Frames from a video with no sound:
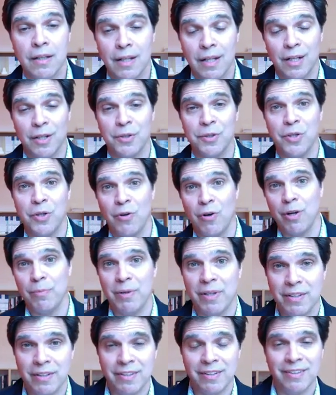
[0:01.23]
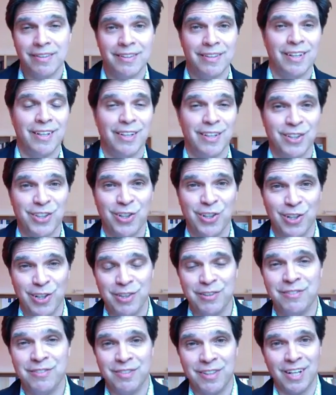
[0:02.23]
Hello, Corbin,
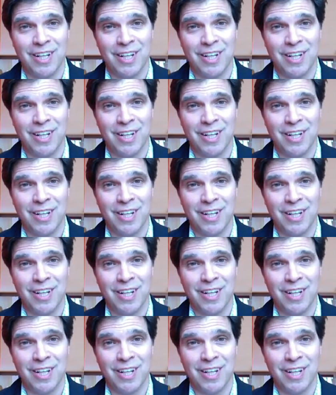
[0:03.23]
Kurt,